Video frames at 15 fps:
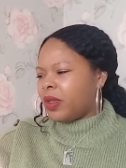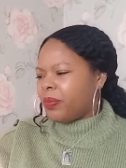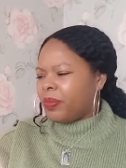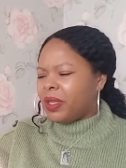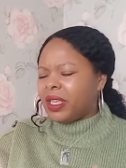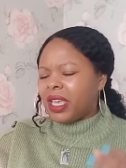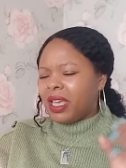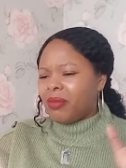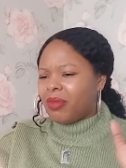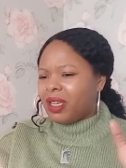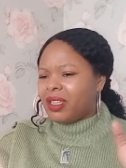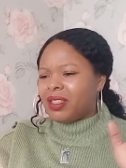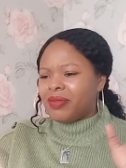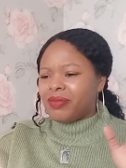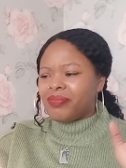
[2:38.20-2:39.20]

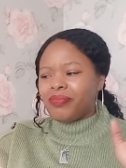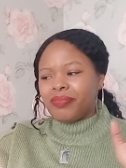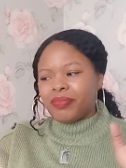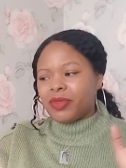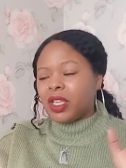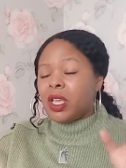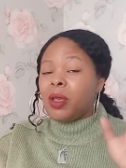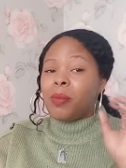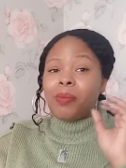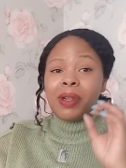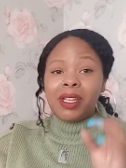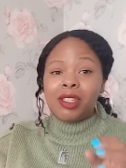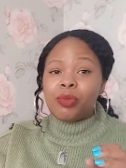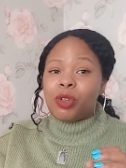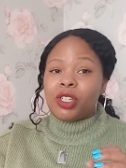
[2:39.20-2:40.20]

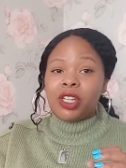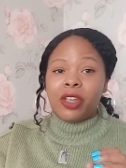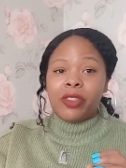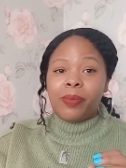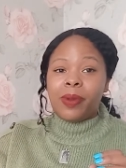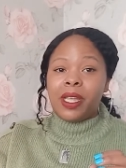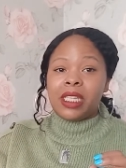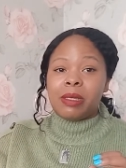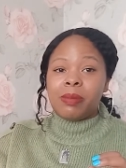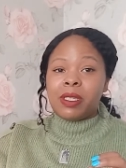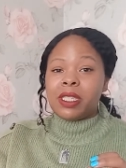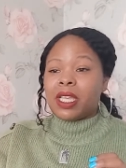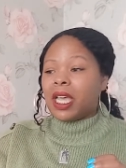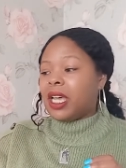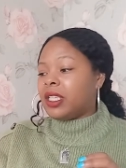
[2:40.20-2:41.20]
Please watch your other
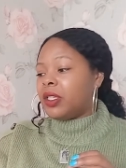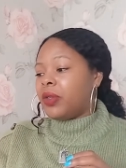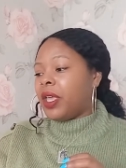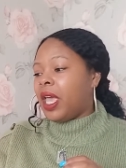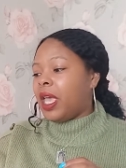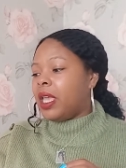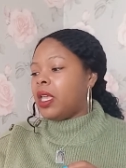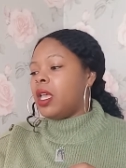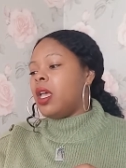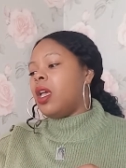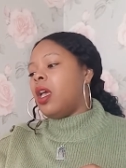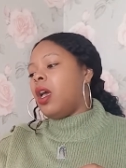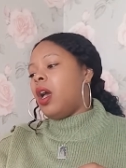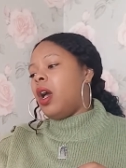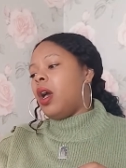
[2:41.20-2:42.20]
placements, guys, okay?
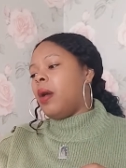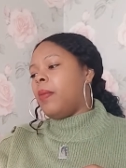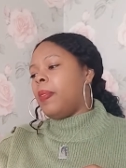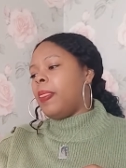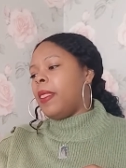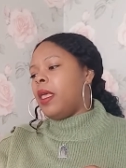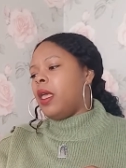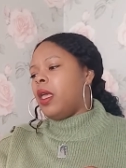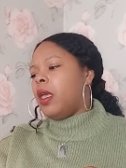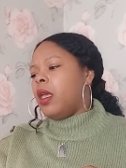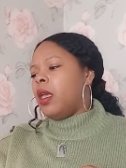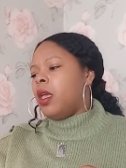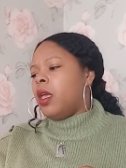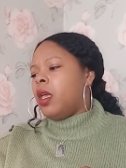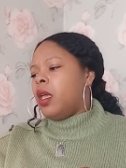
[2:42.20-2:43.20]
To
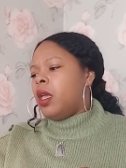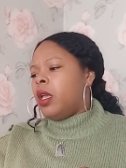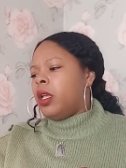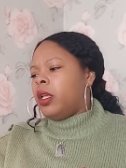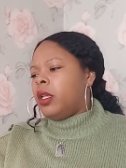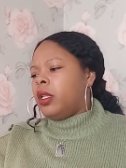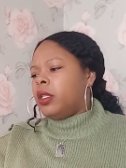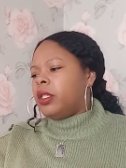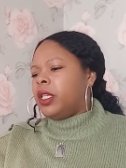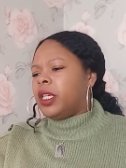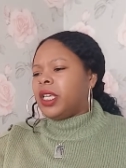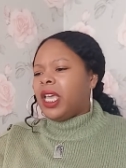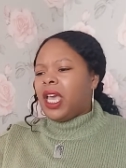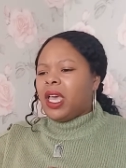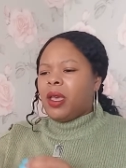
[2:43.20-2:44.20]

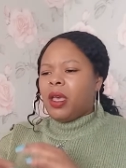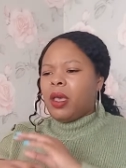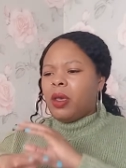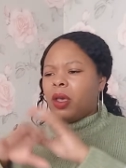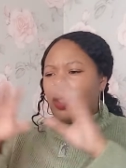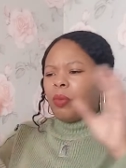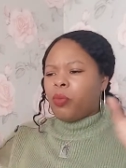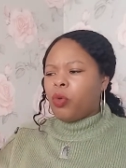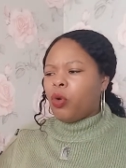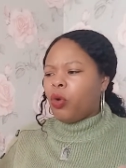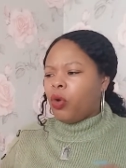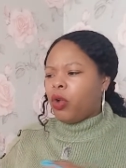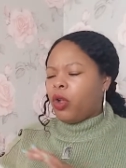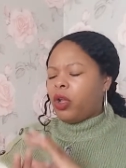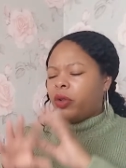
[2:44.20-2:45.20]
get a
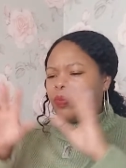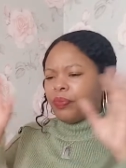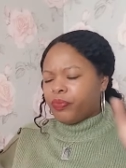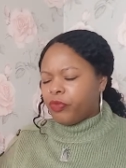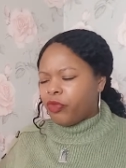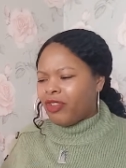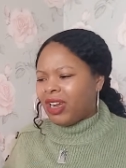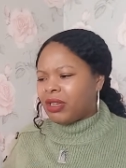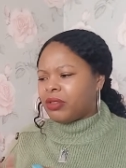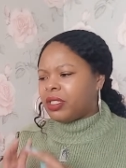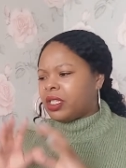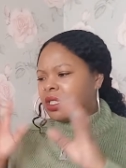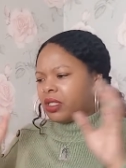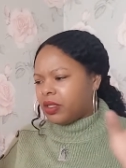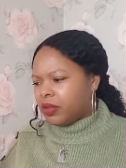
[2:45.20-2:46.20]
more
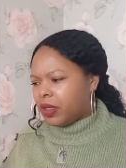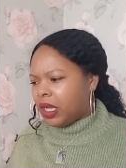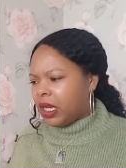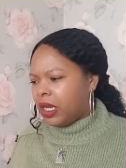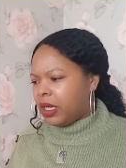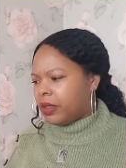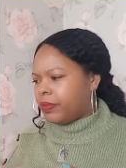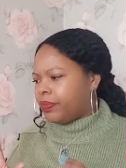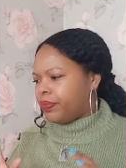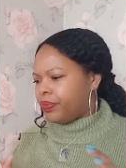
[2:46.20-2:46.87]
rounded, a